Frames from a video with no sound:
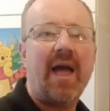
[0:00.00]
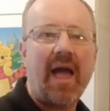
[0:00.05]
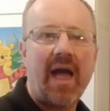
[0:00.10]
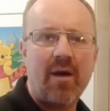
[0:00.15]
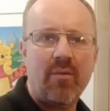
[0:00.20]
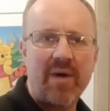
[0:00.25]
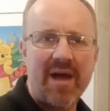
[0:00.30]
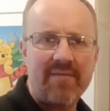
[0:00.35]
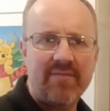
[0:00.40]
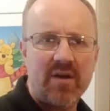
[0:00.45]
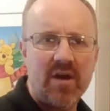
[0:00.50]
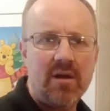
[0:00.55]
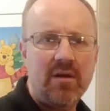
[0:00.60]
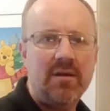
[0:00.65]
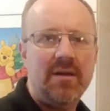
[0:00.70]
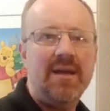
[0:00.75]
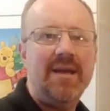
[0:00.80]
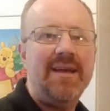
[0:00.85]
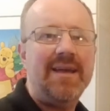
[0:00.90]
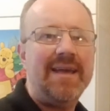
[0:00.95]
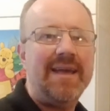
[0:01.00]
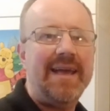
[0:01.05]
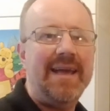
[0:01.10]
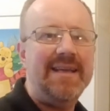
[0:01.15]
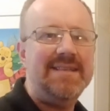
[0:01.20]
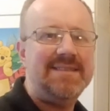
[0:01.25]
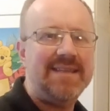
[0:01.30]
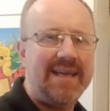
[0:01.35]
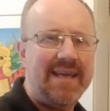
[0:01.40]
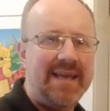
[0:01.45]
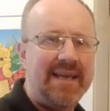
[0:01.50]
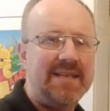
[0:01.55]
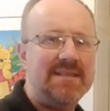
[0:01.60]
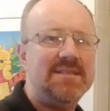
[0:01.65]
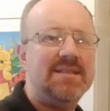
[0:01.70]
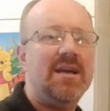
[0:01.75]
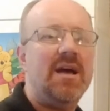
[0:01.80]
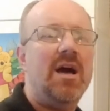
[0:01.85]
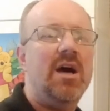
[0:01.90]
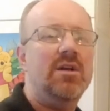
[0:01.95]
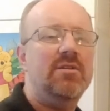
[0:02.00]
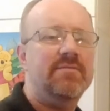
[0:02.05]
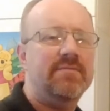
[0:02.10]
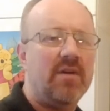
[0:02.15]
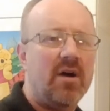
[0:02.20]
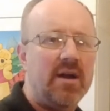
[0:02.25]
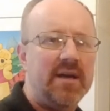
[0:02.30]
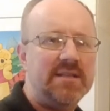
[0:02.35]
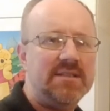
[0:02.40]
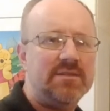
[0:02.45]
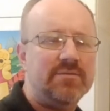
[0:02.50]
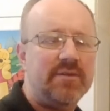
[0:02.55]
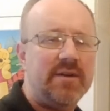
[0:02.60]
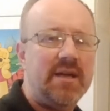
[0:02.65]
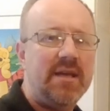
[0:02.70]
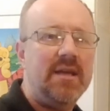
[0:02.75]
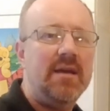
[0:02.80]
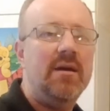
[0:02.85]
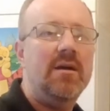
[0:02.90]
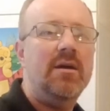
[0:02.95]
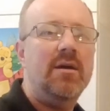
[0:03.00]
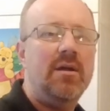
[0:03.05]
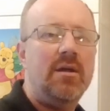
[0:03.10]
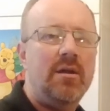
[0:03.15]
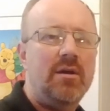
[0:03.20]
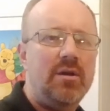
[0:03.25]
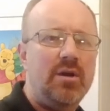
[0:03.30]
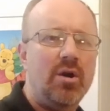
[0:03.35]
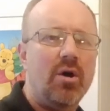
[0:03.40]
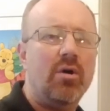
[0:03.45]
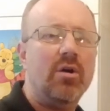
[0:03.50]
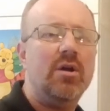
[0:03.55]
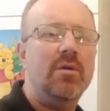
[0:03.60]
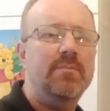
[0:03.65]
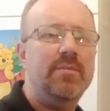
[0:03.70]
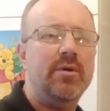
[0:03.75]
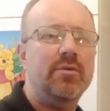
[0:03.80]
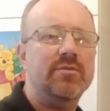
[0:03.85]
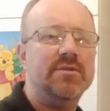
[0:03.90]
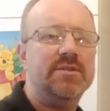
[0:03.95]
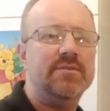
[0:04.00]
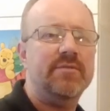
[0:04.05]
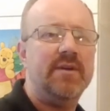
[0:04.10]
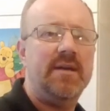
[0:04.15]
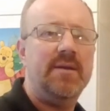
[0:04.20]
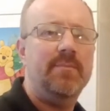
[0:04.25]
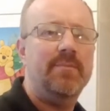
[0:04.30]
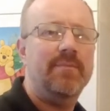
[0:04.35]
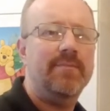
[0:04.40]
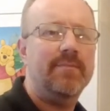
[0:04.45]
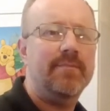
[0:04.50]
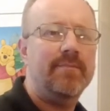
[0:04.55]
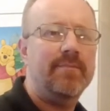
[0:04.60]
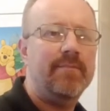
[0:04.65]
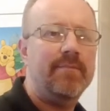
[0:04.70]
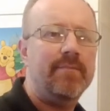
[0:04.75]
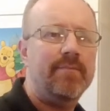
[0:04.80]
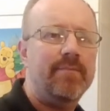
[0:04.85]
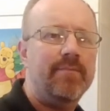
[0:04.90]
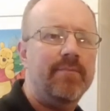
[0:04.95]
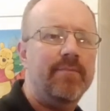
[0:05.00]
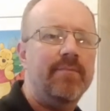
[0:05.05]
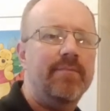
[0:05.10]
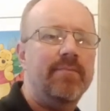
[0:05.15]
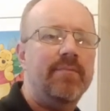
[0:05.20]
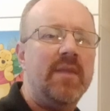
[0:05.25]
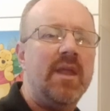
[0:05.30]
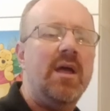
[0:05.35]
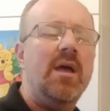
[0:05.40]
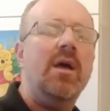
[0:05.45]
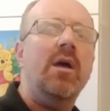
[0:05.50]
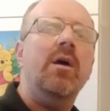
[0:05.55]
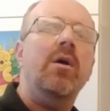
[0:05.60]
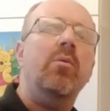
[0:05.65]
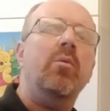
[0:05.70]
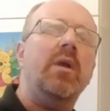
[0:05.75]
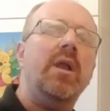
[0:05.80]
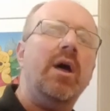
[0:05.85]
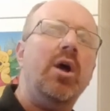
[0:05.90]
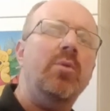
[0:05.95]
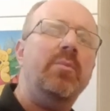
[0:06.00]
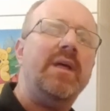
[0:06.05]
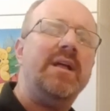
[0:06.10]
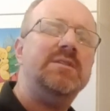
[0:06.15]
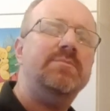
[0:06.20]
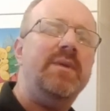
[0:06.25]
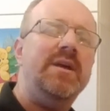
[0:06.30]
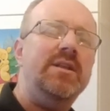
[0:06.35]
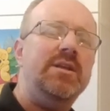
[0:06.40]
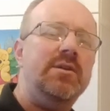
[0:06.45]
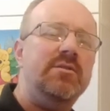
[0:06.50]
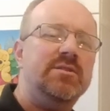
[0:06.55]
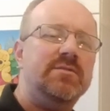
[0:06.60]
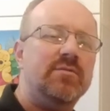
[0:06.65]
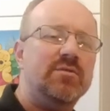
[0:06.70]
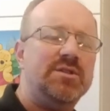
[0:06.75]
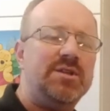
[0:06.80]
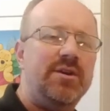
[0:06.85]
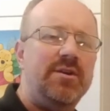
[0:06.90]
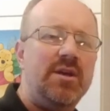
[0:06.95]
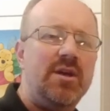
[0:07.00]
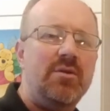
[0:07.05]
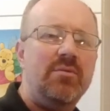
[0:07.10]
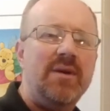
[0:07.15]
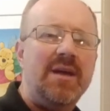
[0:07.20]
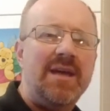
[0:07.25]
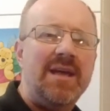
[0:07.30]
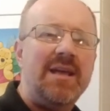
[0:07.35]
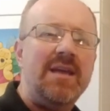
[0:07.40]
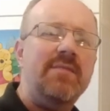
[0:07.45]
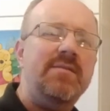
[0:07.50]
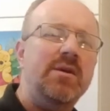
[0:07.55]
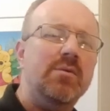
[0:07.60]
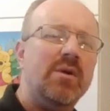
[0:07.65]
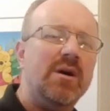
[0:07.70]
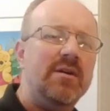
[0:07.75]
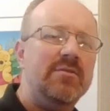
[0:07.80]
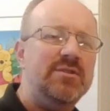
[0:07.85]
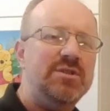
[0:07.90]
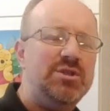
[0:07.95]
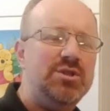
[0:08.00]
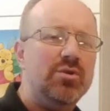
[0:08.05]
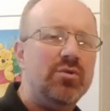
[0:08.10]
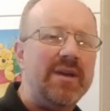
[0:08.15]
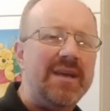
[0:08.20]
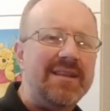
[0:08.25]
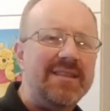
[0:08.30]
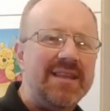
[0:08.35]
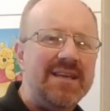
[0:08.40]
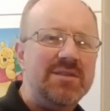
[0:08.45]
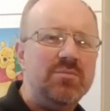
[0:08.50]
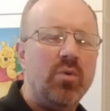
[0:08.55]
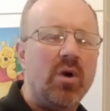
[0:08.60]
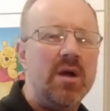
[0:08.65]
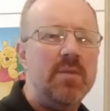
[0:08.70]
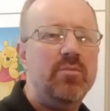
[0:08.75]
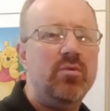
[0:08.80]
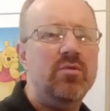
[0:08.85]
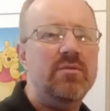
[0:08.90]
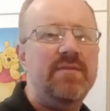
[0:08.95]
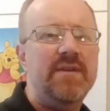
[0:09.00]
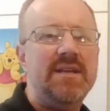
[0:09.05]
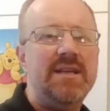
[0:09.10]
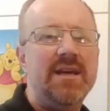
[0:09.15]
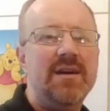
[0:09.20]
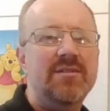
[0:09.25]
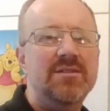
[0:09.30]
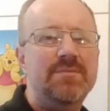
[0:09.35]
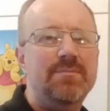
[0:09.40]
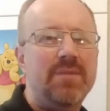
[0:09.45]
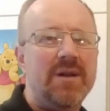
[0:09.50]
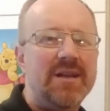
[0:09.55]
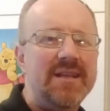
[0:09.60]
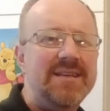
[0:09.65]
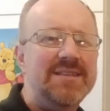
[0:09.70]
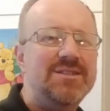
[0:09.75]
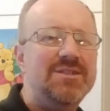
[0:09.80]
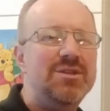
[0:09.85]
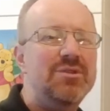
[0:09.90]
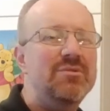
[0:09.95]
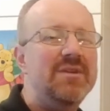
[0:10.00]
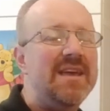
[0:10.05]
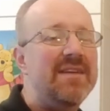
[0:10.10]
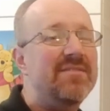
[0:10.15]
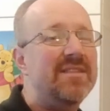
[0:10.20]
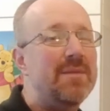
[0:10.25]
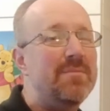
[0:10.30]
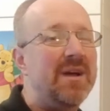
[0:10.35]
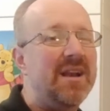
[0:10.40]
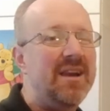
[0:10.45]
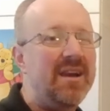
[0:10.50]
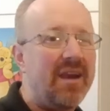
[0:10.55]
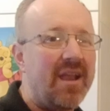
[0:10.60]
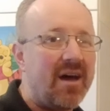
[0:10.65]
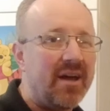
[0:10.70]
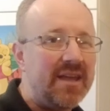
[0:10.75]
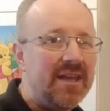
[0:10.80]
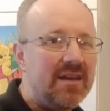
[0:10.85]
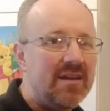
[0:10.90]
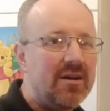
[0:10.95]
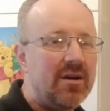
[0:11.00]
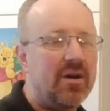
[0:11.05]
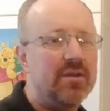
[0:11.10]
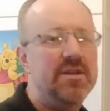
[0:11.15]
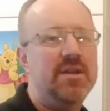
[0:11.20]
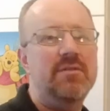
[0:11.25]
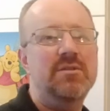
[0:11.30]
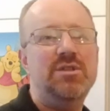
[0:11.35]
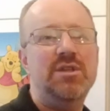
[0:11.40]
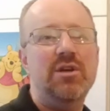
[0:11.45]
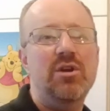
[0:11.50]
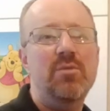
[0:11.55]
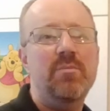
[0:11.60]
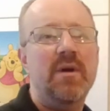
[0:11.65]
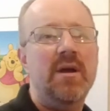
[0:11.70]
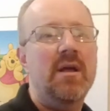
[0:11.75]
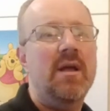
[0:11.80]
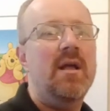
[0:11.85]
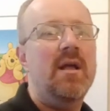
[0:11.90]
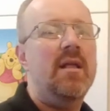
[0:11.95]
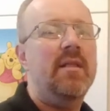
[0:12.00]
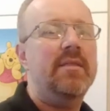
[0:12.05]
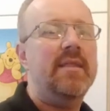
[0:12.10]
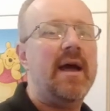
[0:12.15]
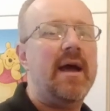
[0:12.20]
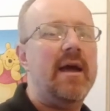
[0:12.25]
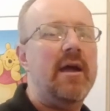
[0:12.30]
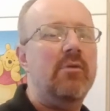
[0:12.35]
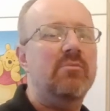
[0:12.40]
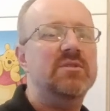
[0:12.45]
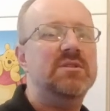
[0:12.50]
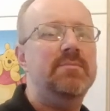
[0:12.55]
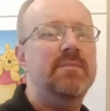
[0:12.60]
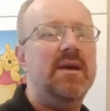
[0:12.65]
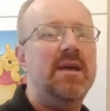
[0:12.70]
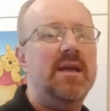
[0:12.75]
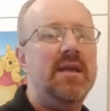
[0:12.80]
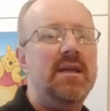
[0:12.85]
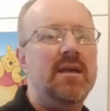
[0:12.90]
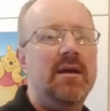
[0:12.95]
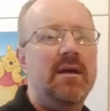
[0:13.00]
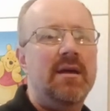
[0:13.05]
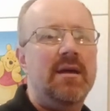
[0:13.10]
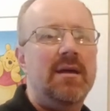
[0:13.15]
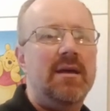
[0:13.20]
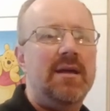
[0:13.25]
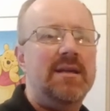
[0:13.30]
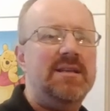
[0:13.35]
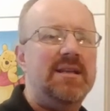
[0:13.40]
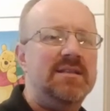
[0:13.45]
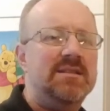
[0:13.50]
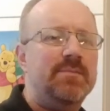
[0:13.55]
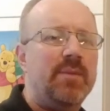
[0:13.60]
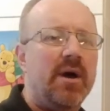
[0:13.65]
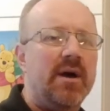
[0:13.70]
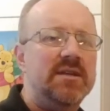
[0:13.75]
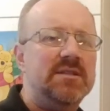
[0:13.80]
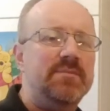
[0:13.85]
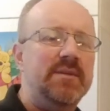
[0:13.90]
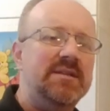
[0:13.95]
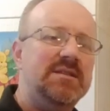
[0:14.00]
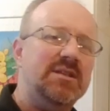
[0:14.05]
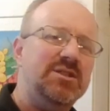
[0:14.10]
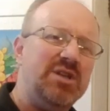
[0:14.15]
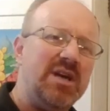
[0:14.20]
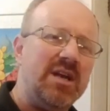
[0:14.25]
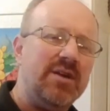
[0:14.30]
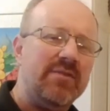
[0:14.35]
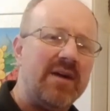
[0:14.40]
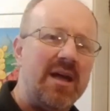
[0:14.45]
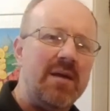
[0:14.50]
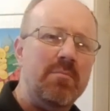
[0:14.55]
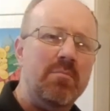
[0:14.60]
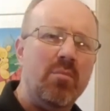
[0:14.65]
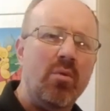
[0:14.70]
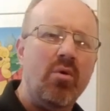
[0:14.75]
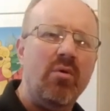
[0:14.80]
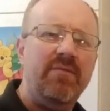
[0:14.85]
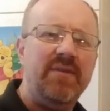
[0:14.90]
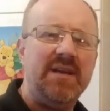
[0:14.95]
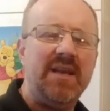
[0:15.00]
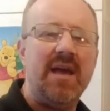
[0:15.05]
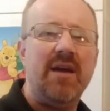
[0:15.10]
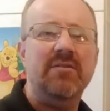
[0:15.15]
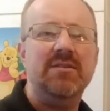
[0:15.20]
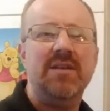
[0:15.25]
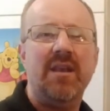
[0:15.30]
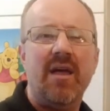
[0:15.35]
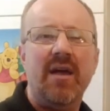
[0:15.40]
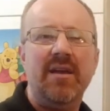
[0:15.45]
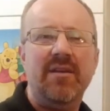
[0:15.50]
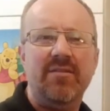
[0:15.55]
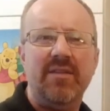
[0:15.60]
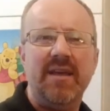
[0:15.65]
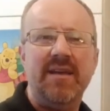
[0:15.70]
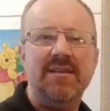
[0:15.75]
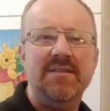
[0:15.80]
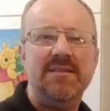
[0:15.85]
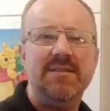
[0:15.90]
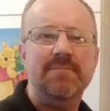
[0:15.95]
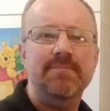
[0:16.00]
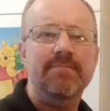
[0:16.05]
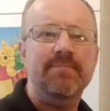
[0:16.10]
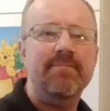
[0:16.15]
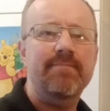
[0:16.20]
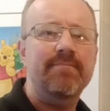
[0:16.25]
However, it is advisory, not compulsory. Well, I hope that's been useful to you. If you are enjoying these whiteboard videos, please do give them a like on YouTube. That helps me. It inspires me to generate more videos like this.